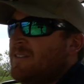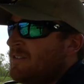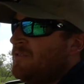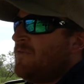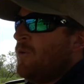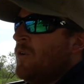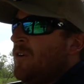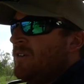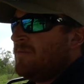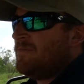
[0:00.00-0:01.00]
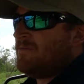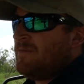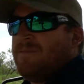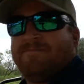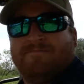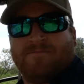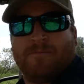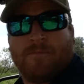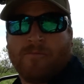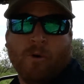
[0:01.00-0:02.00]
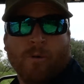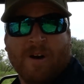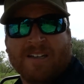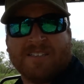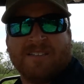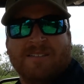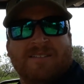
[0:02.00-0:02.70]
There's four, four ways.